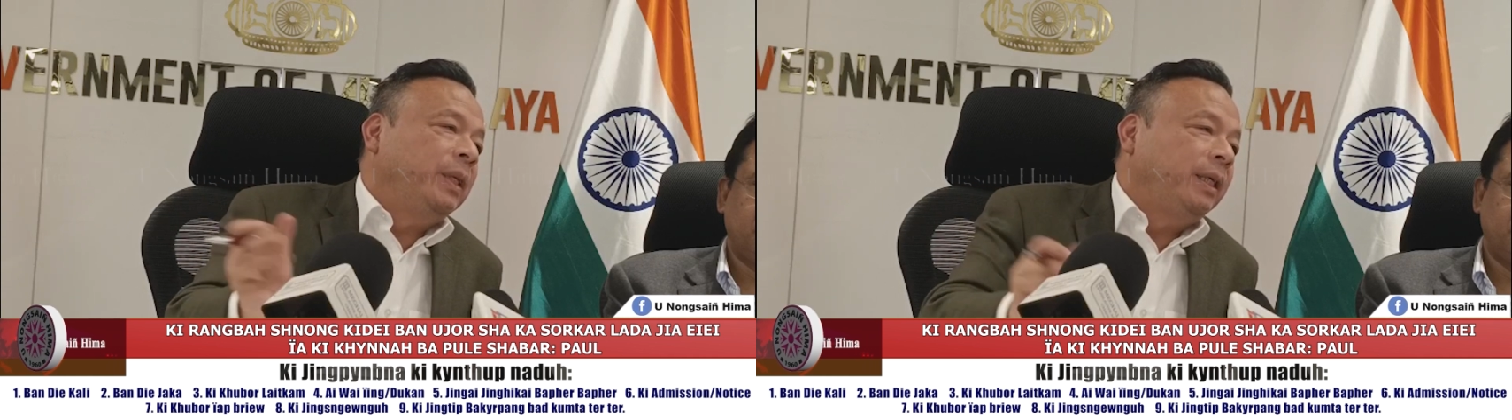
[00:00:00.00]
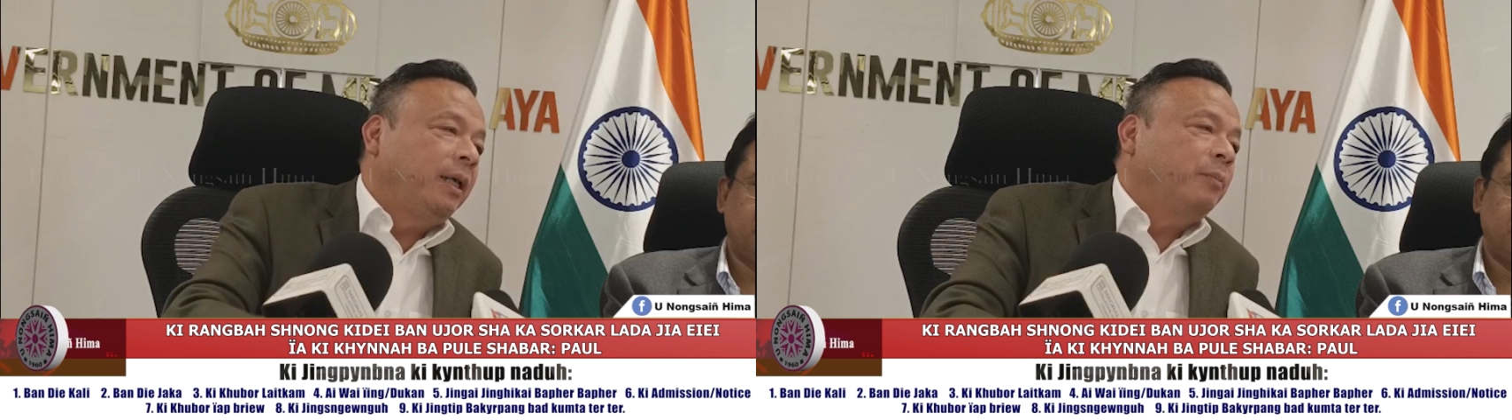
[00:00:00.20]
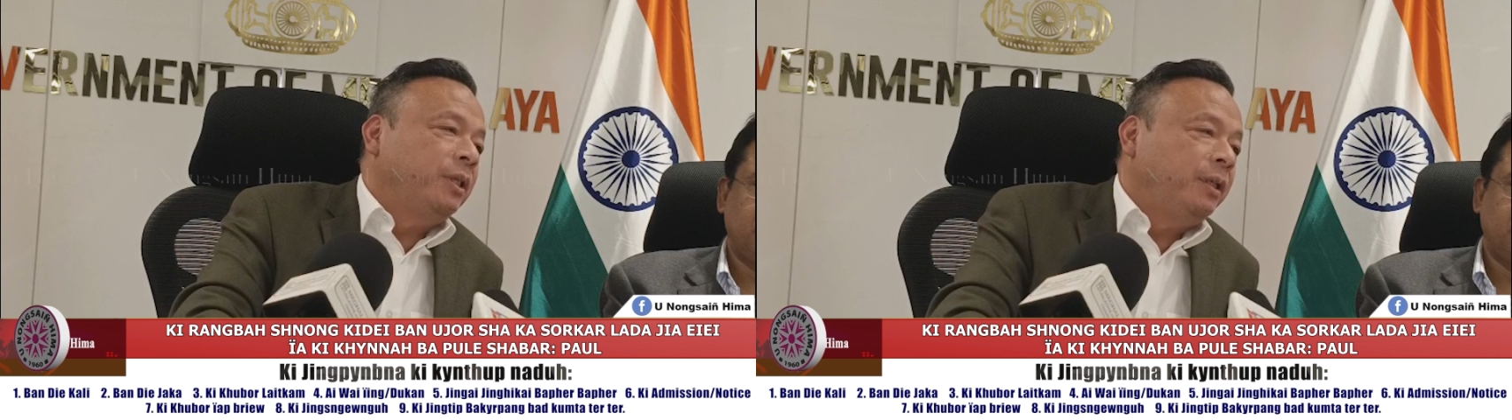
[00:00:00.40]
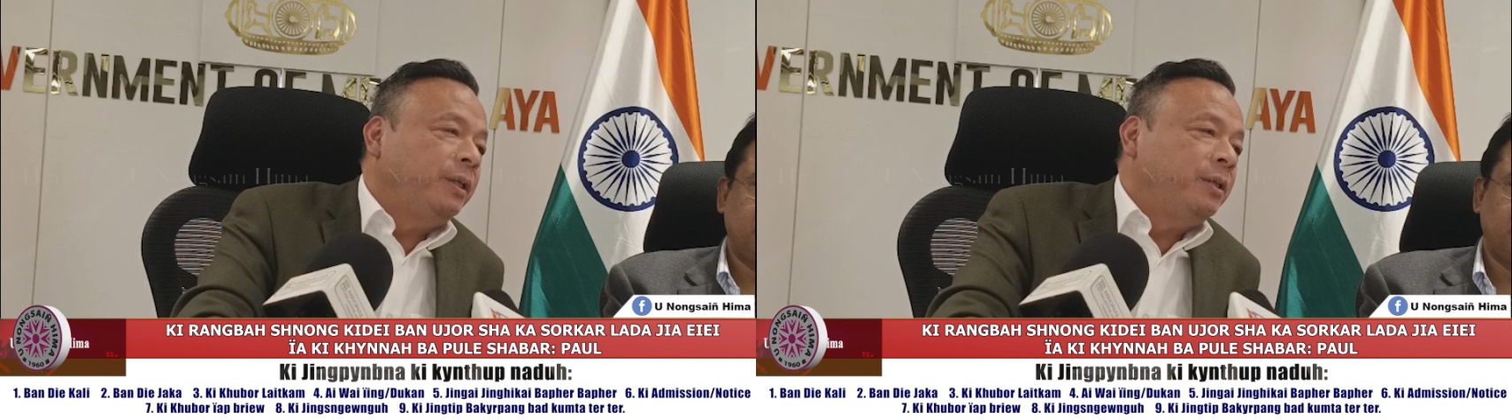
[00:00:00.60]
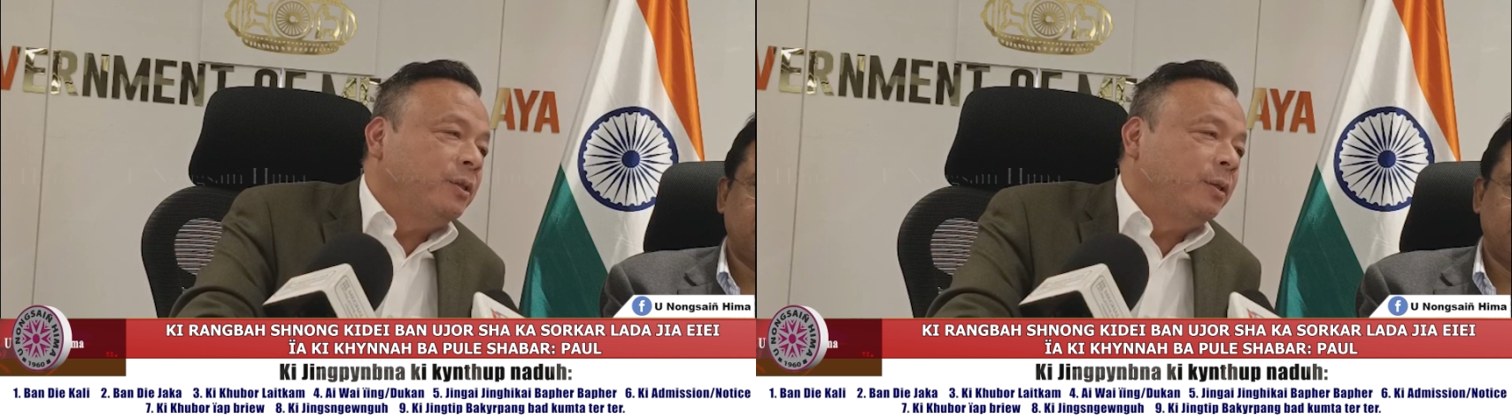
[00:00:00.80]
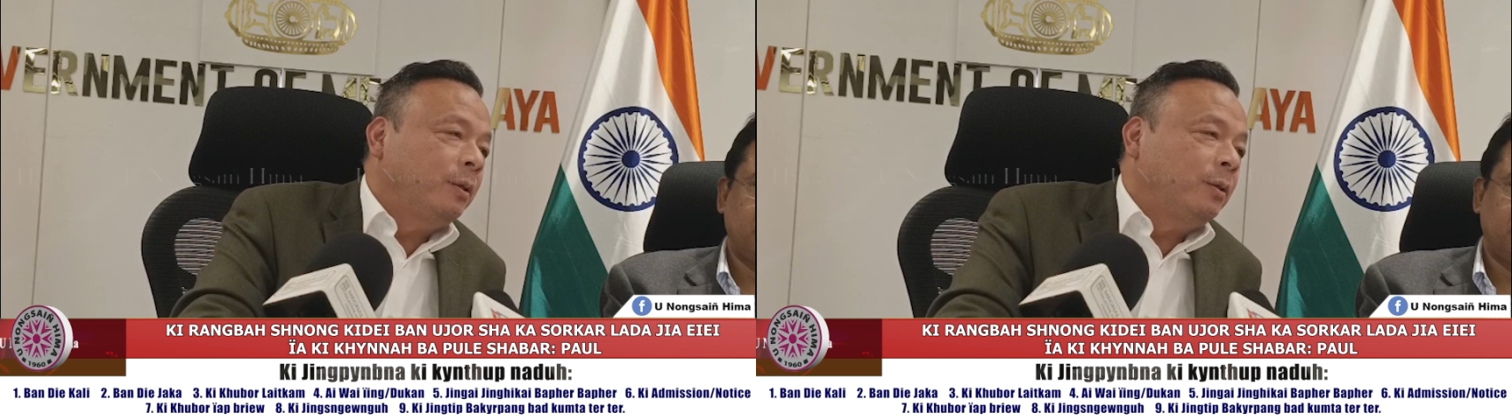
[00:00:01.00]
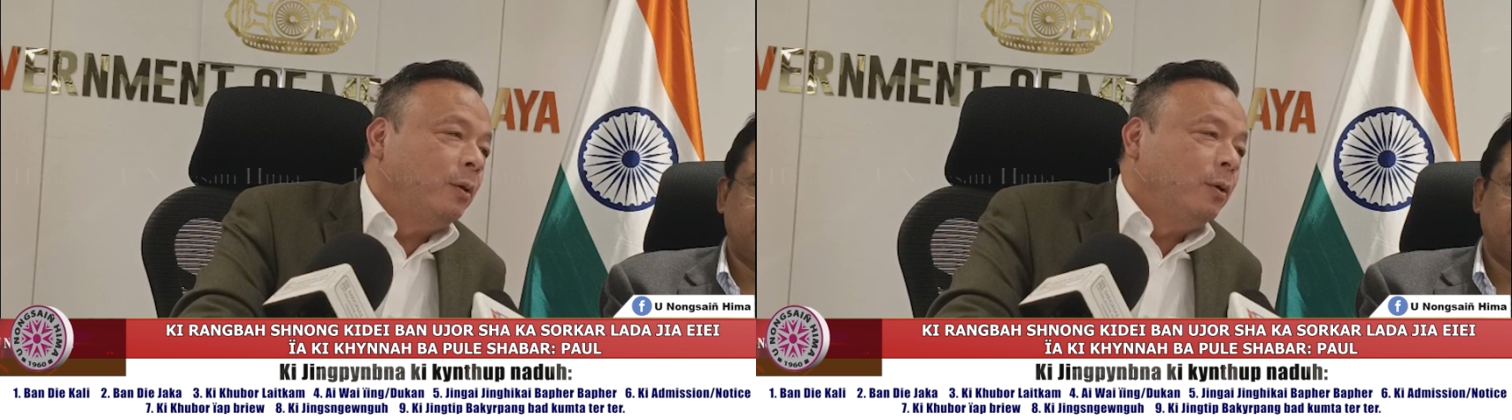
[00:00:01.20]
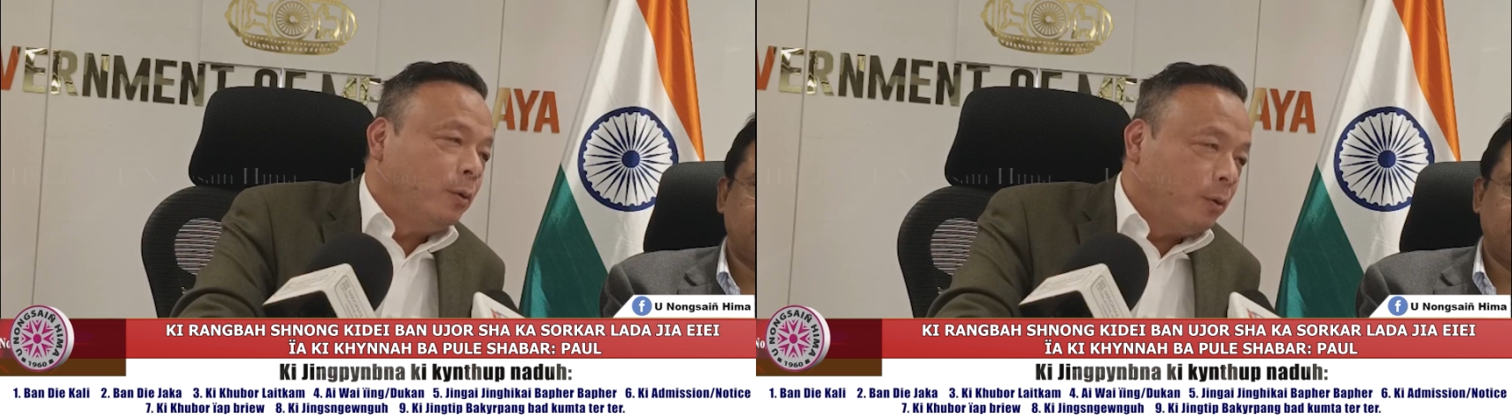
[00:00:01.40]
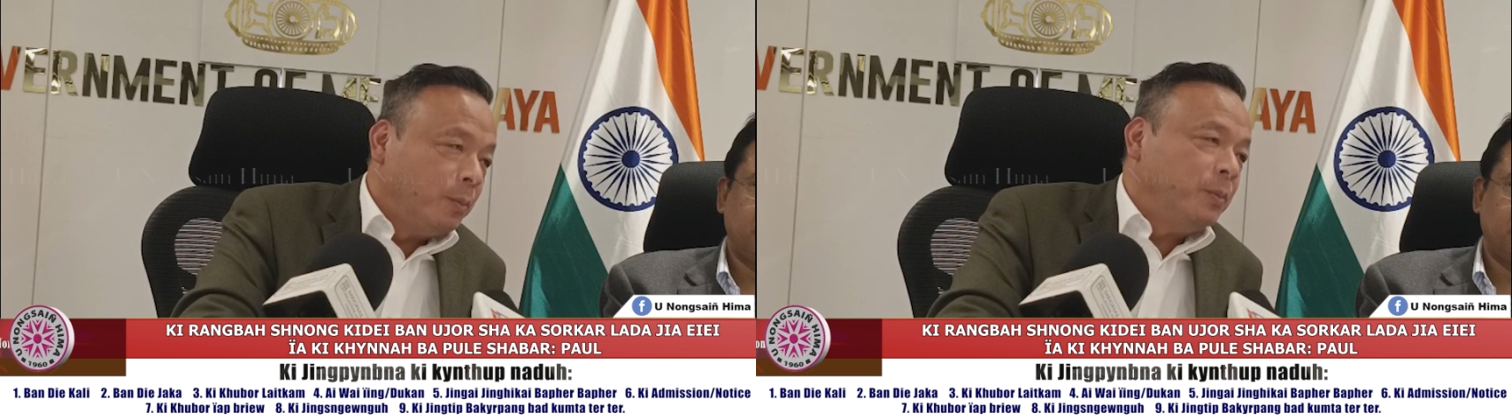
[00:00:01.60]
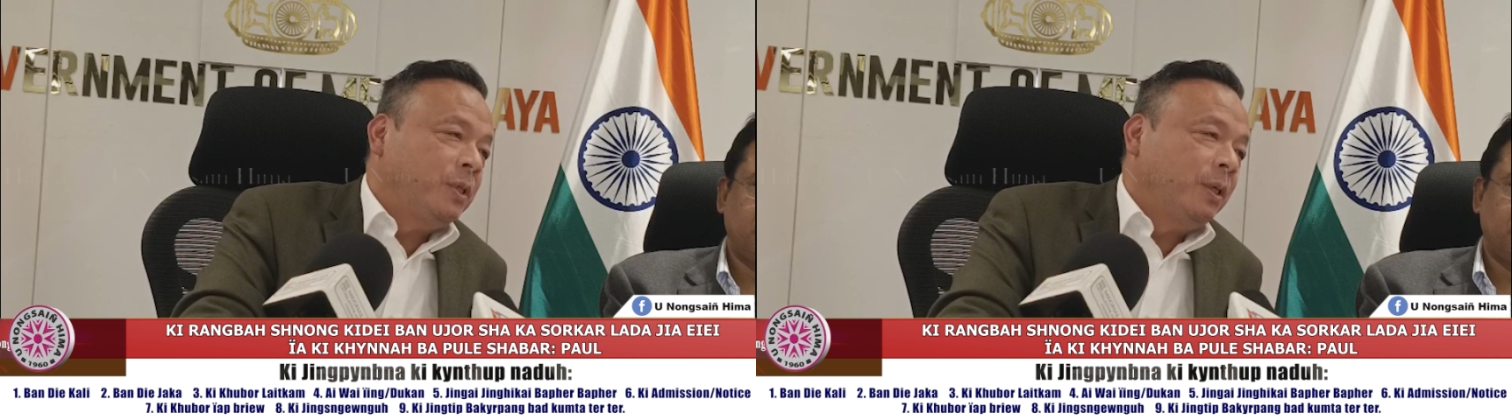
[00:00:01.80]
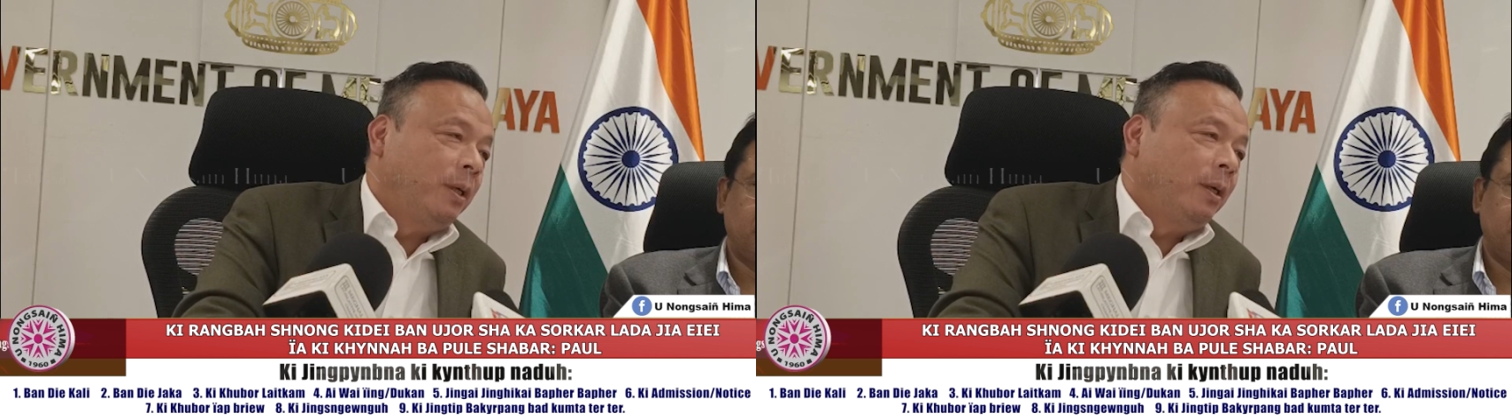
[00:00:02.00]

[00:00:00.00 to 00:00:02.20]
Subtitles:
being kept in these homes